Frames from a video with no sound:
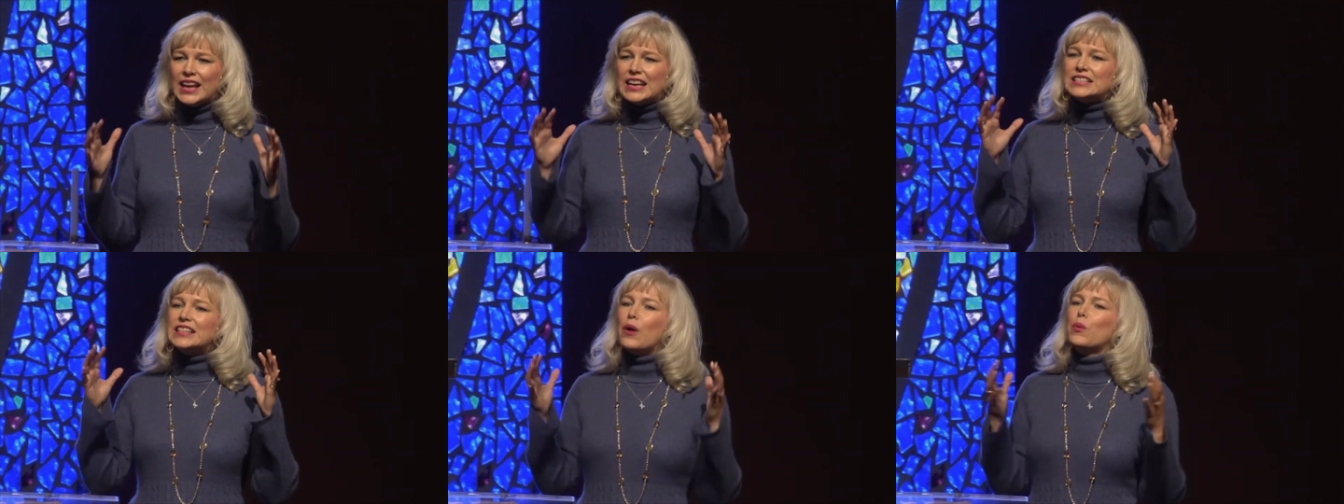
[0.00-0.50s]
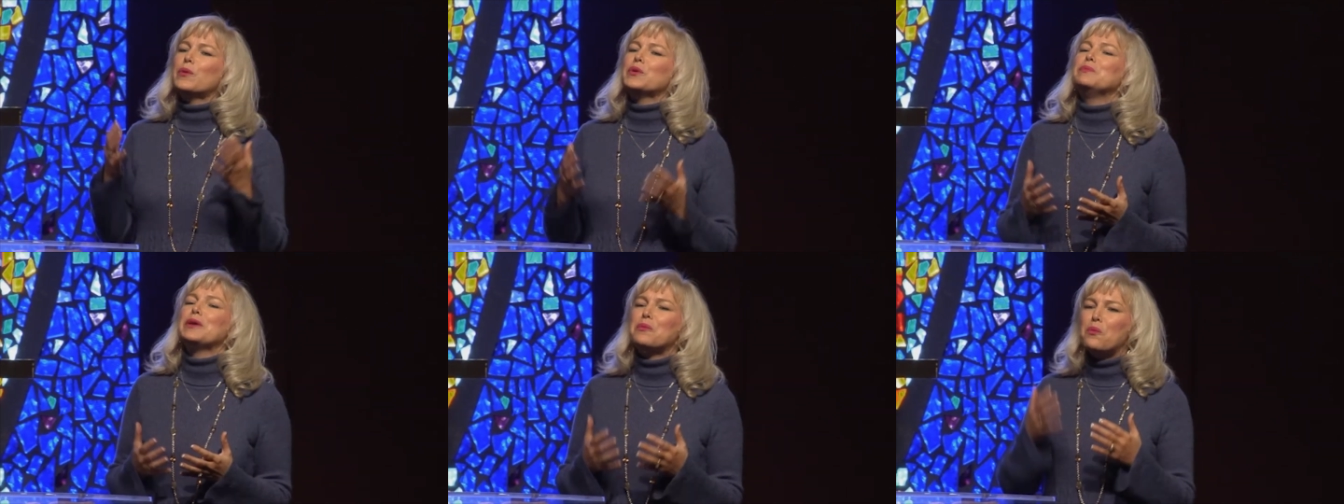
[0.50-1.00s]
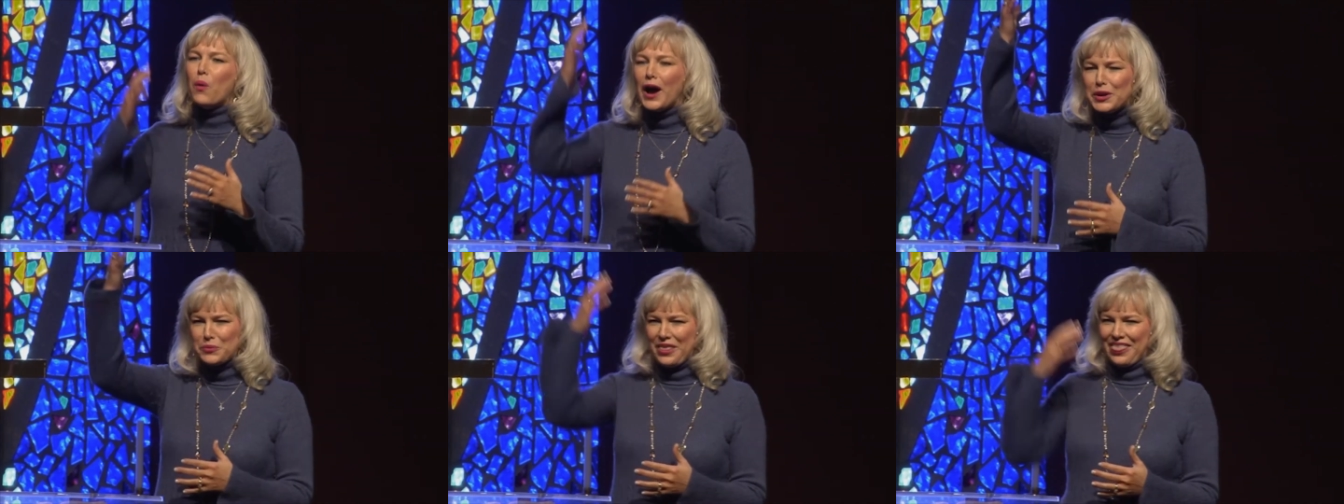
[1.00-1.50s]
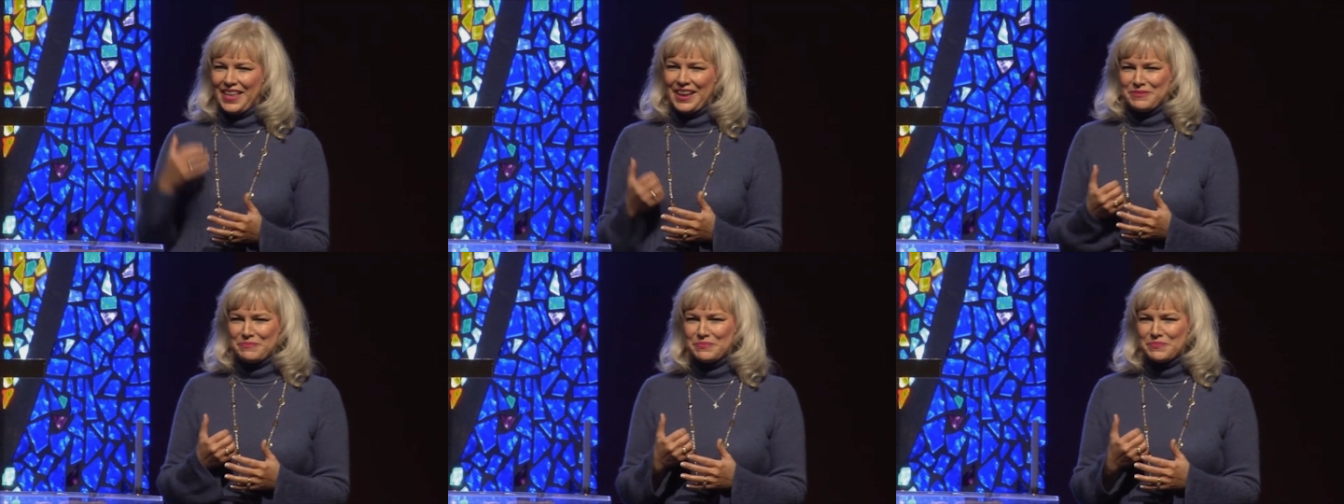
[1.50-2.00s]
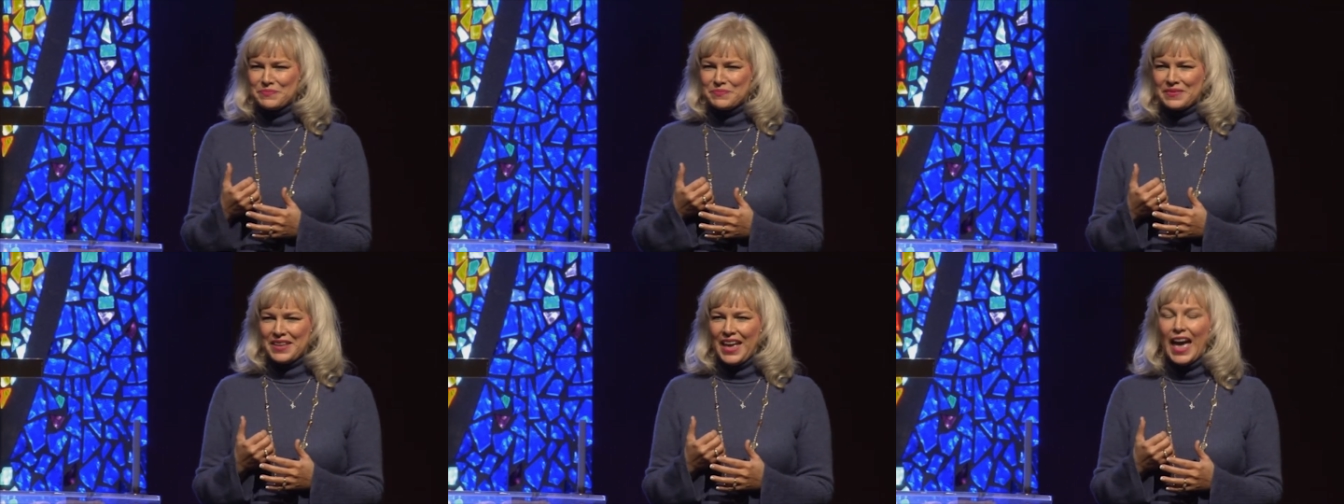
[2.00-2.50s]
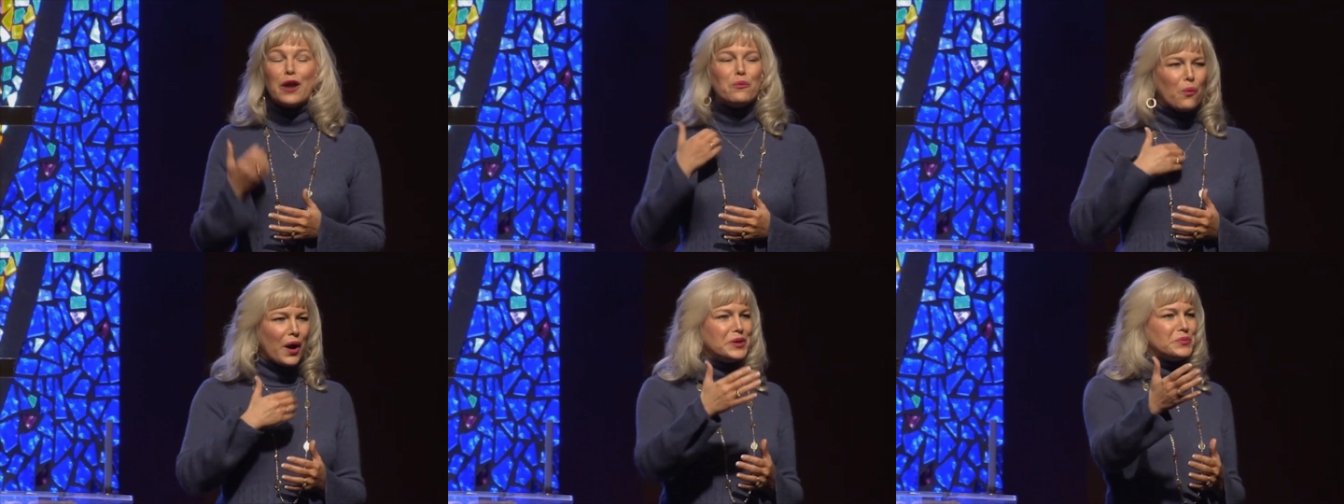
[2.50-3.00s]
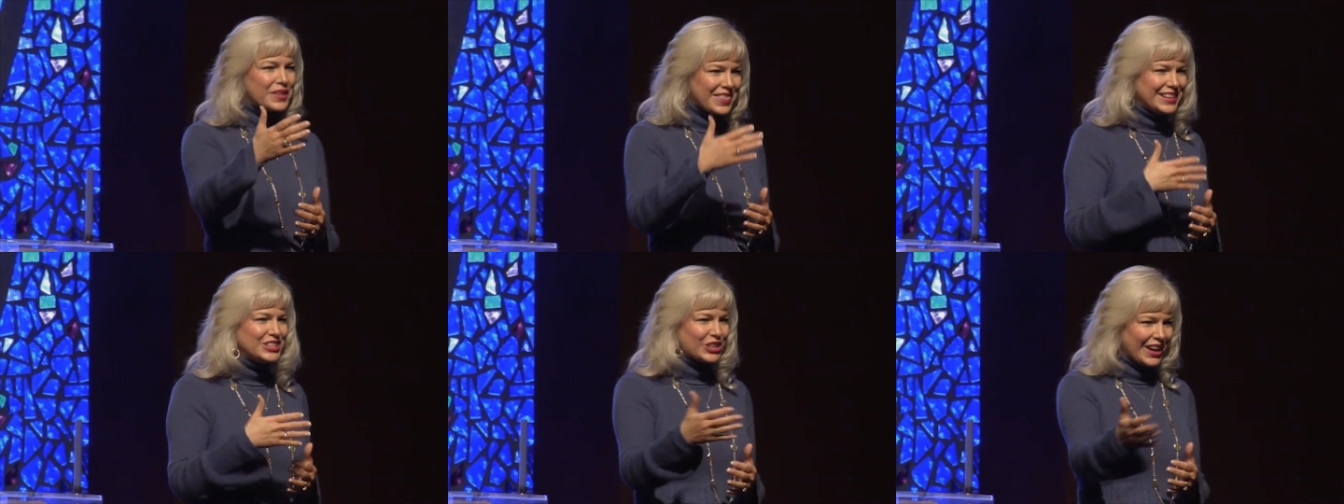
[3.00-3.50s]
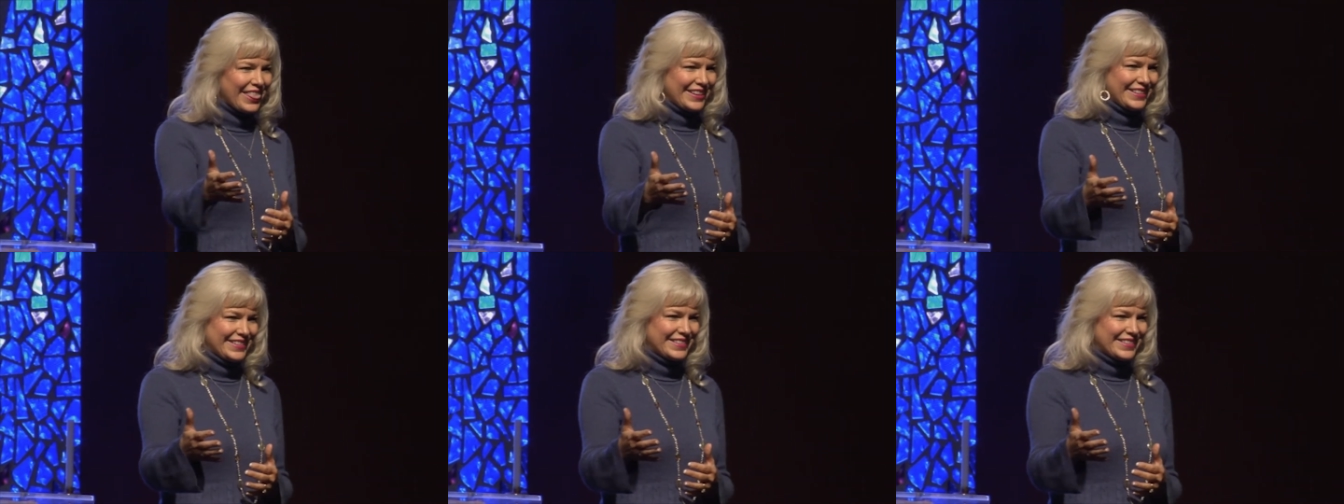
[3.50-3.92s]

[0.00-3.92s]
is that we would be one with them and one with each other.